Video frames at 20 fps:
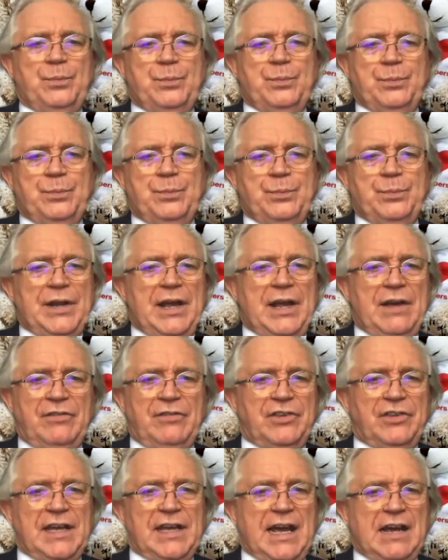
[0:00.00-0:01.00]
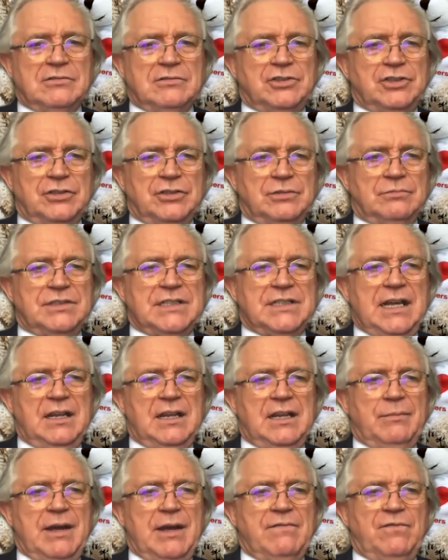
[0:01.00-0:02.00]
Put everything out to them. Tell them
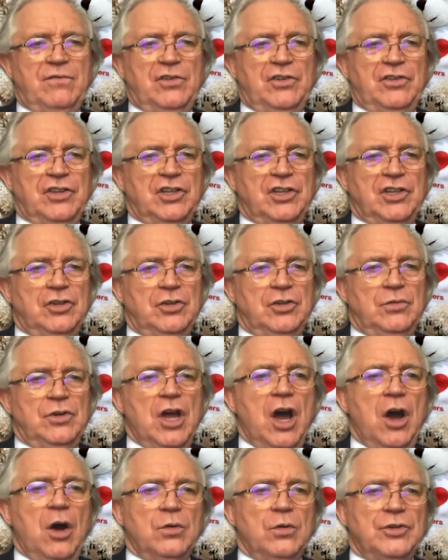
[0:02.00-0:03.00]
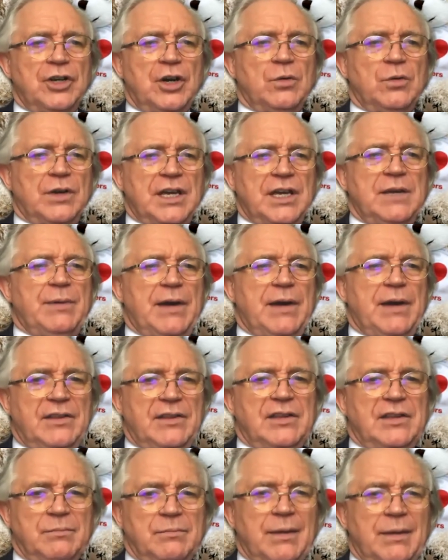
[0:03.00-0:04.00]
everything you know. Don't keep
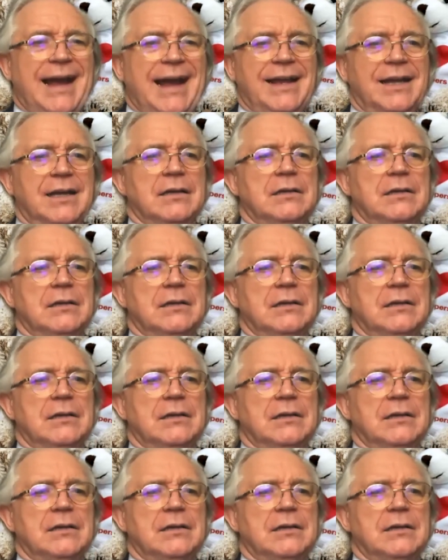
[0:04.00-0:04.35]
anything back,